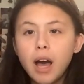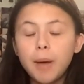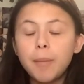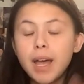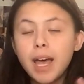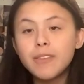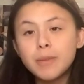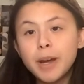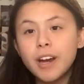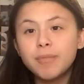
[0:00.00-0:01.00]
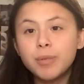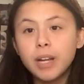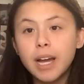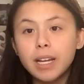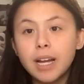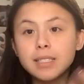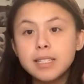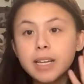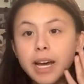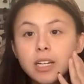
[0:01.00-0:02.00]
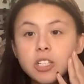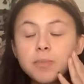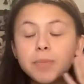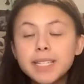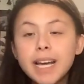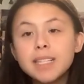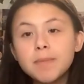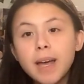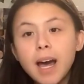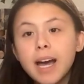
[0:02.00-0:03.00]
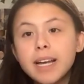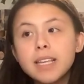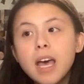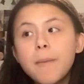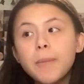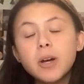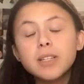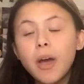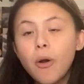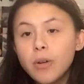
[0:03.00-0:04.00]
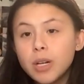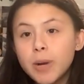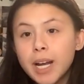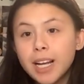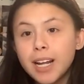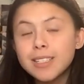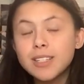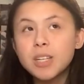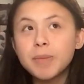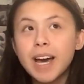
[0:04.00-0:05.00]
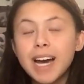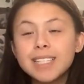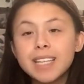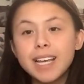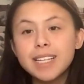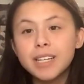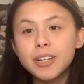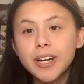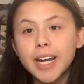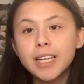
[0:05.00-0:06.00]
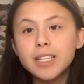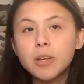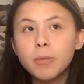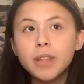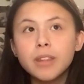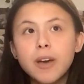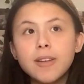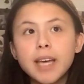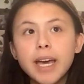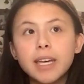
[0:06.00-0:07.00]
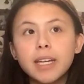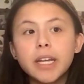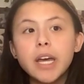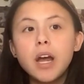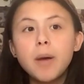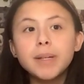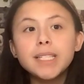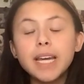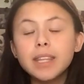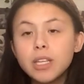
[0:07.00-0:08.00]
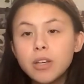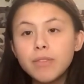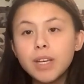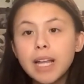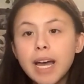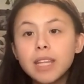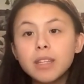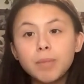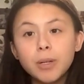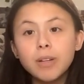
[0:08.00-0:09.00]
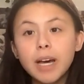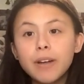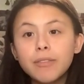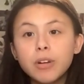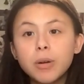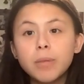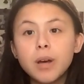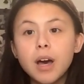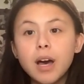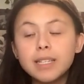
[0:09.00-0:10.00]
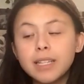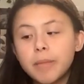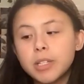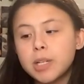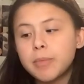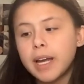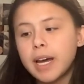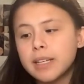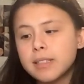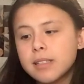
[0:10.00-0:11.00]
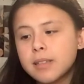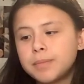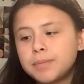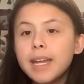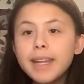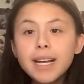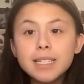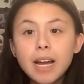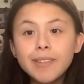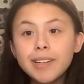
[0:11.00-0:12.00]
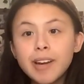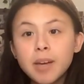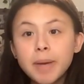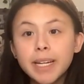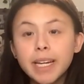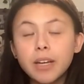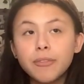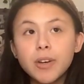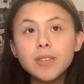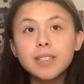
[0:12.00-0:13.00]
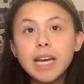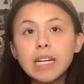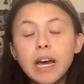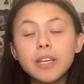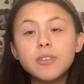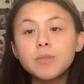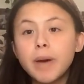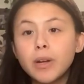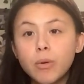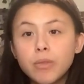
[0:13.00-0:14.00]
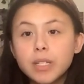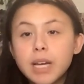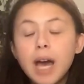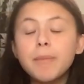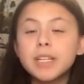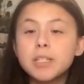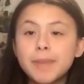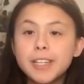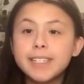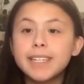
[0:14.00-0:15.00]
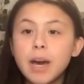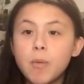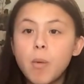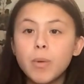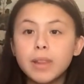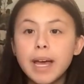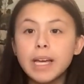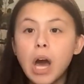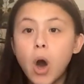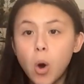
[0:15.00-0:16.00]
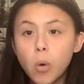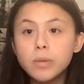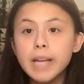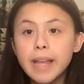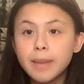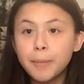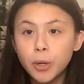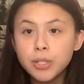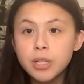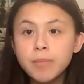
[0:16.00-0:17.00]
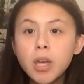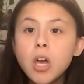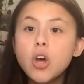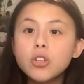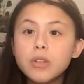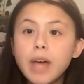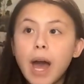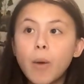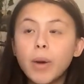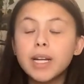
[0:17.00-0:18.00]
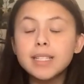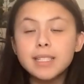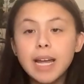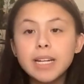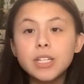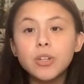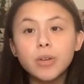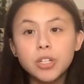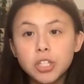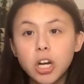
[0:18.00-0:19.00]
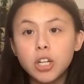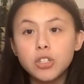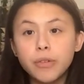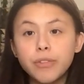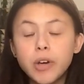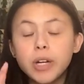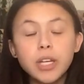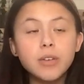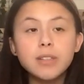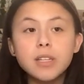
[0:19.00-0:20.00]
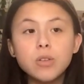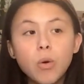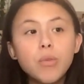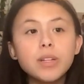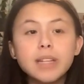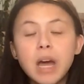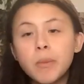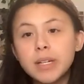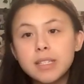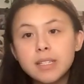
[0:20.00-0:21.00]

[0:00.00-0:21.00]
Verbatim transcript: Um, I have a pair of blue light glasses that kind of just protects my eyes because I already wear glasses, so my eyesight isn't great. So with those I can protect the U V light and the blue light from uh, damaging my eyes. Next, I really recommend getting a phone stand. I use mine all the time, but especially get one with like holes at the bottom so that when it's standing you can charge your phone. I use this all the time when